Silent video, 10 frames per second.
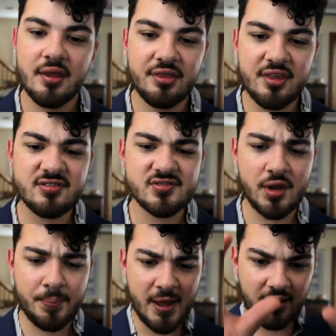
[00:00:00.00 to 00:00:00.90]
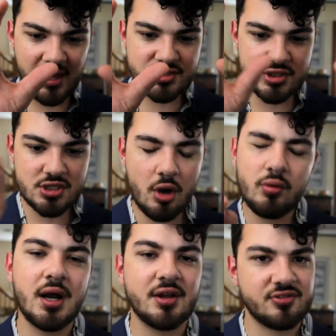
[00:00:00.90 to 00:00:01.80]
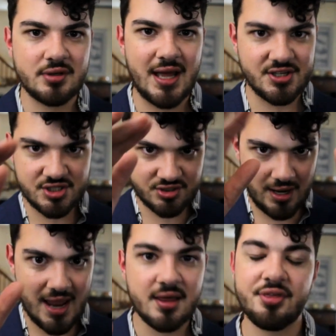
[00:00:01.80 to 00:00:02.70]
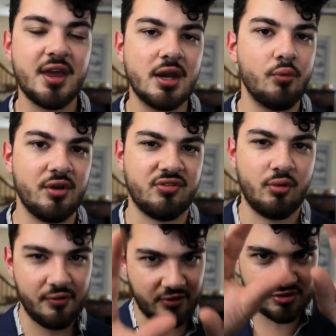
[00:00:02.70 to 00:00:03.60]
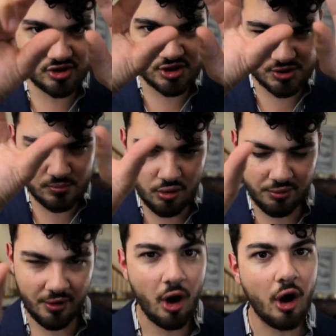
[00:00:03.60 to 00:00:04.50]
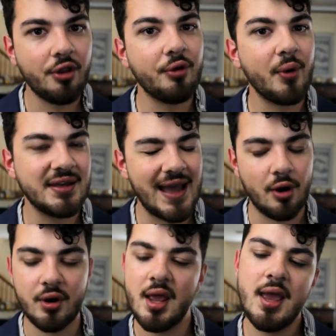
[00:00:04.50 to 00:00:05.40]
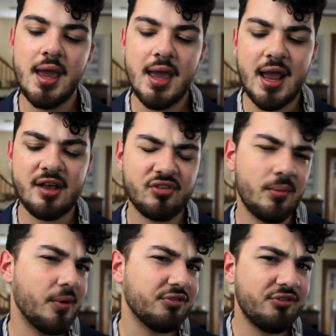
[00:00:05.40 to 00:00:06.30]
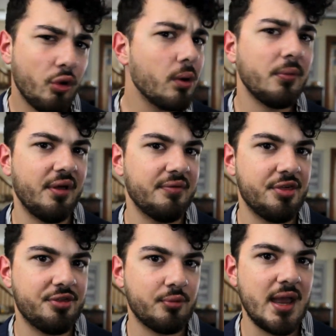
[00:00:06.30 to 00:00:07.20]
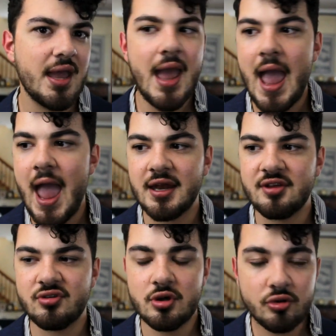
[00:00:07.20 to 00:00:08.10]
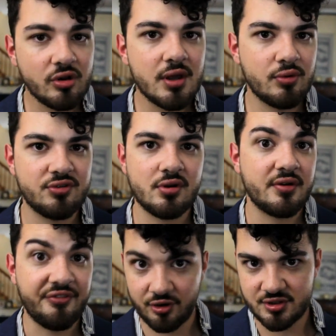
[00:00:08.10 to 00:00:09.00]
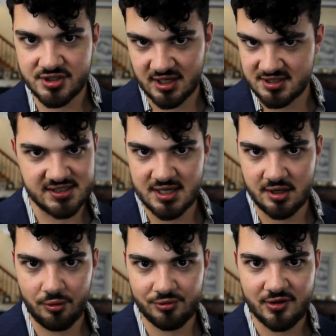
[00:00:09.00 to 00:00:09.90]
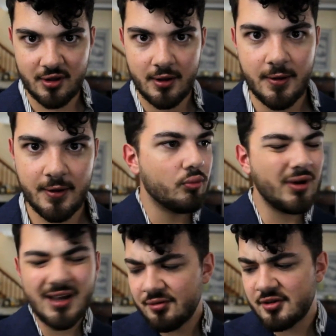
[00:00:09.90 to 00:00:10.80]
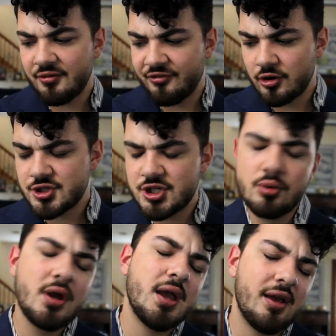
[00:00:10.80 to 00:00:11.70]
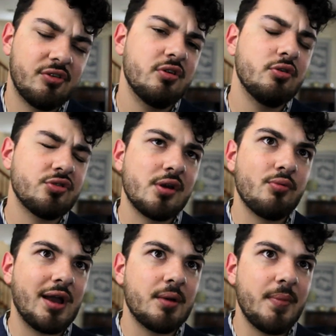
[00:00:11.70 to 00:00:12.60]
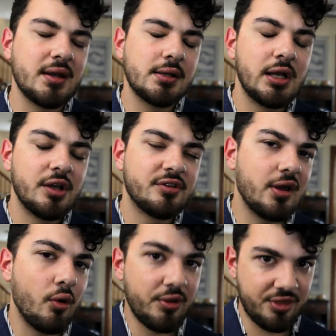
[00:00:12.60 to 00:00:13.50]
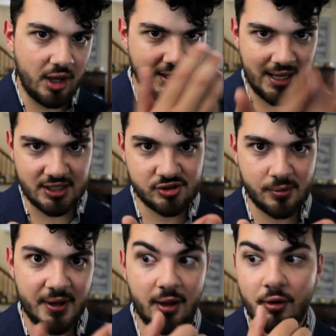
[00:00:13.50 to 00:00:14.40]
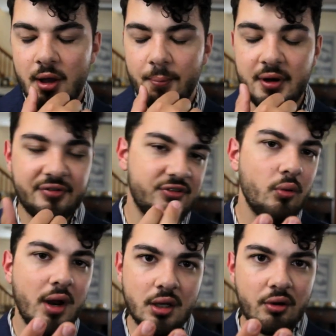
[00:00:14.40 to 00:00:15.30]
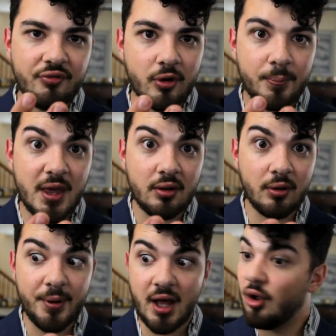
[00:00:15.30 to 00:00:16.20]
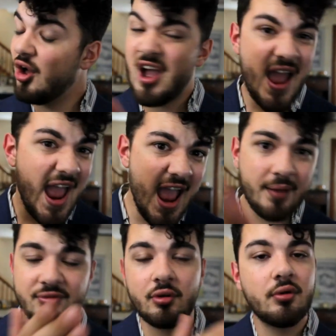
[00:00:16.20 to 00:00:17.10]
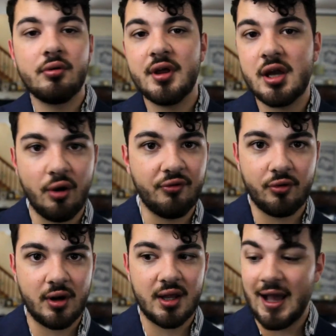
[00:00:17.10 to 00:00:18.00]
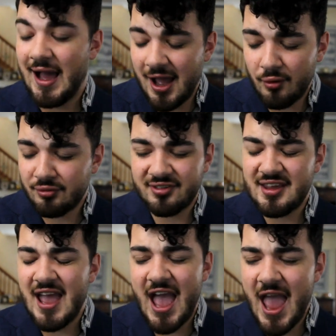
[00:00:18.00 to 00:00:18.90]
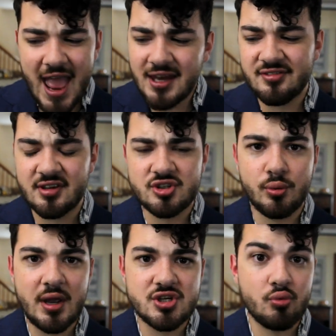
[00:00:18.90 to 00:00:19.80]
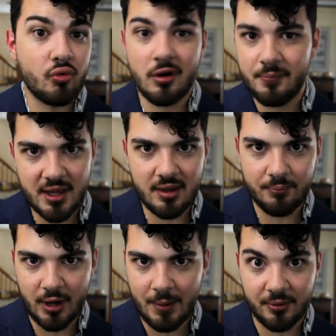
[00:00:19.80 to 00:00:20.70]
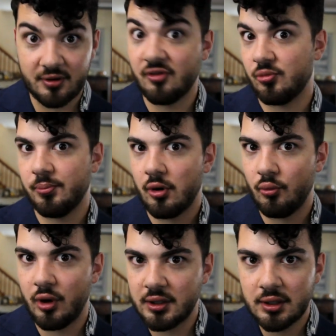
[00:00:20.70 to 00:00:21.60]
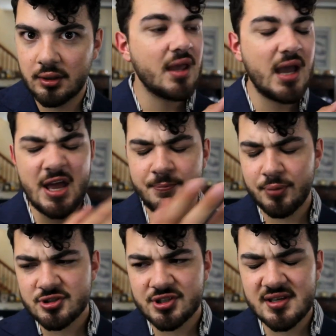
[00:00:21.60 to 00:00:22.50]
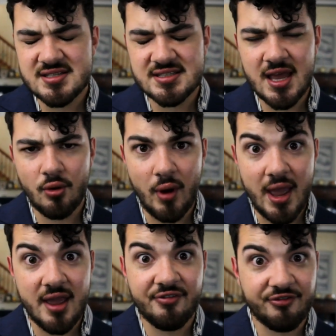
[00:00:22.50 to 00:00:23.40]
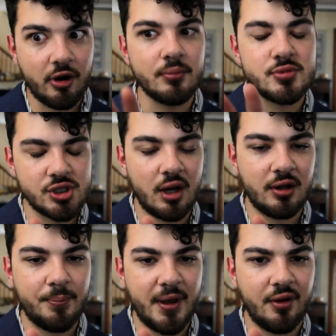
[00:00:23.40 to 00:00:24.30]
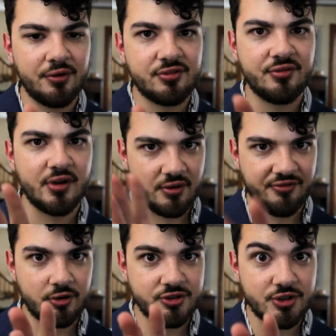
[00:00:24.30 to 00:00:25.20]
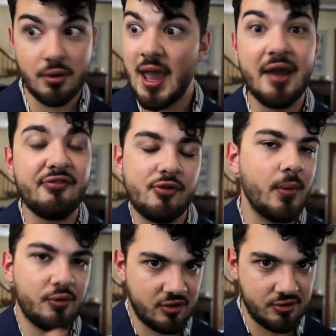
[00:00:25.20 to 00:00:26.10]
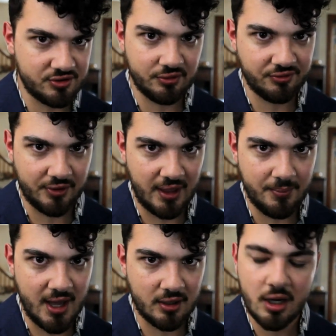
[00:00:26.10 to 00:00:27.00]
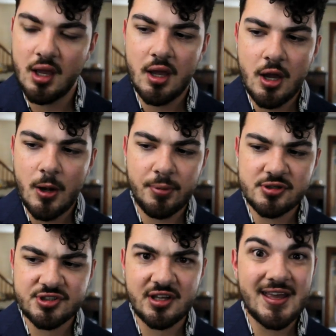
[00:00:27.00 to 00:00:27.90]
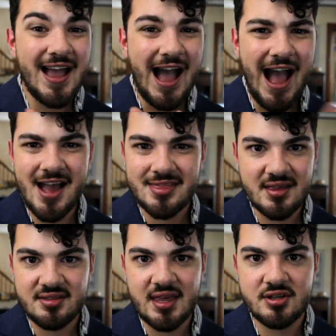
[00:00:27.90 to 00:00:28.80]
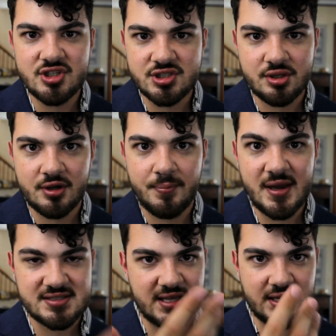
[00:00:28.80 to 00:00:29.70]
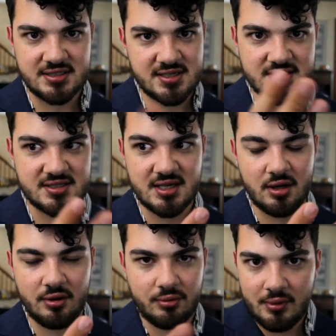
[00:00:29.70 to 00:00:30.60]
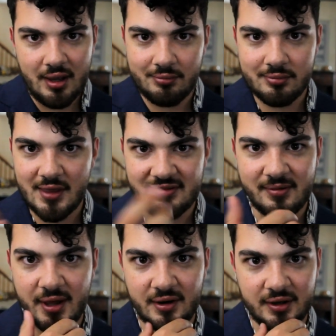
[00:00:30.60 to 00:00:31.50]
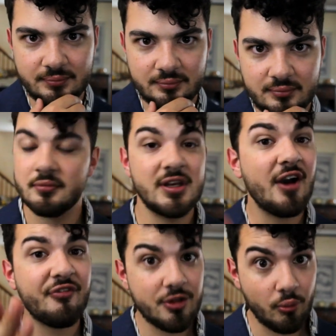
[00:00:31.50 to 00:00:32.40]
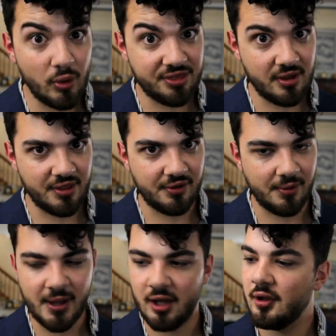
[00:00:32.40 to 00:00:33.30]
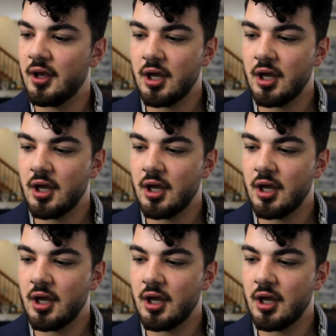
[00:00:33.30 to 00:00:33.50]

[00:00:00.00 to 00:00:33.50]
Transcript: This lapel has no cuts or notches or anything in it whatsoever. It's just smooth all the way down. It's the most formal of the three, and it's usually reserved for tuxedos. When it comes to your first suit, it's usually recommended to go with a notch lapel, but if you want to go for a peak lapel, absolutely go for it. I don't see any situation where it'd be improper to sport one. I'd personally stay away from shawl lapels for your first suit and for most of your suits for that matter. Personally, I think they just look best on a tuxedo and that's about it. Now for the width of the lapel.